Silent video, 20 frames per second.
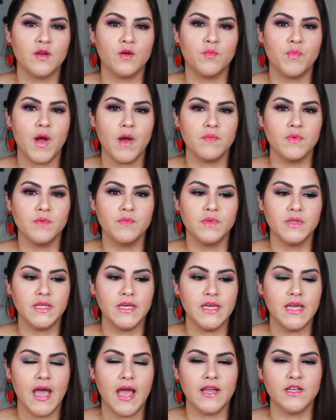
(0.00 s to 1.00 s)
It'll
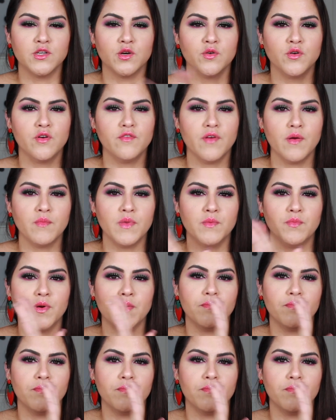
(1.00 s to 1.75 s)
probably, I don't know if I'm going to